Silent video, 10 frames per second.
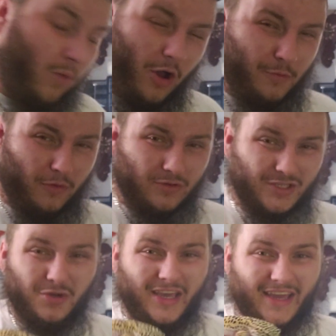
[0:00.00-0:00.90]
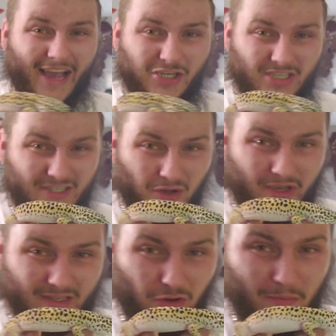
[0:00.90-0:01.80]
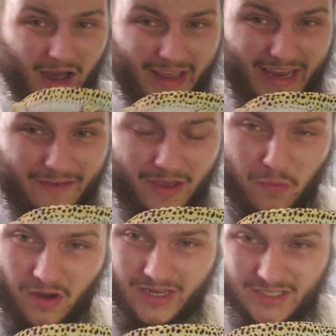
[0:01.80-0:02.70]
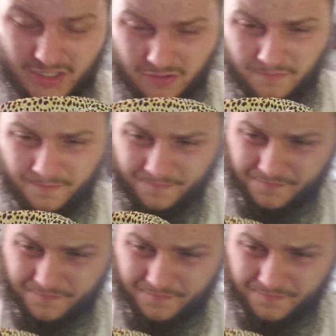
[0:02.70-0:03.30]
water bowl so he can actually soak his whole body in if he wanted to.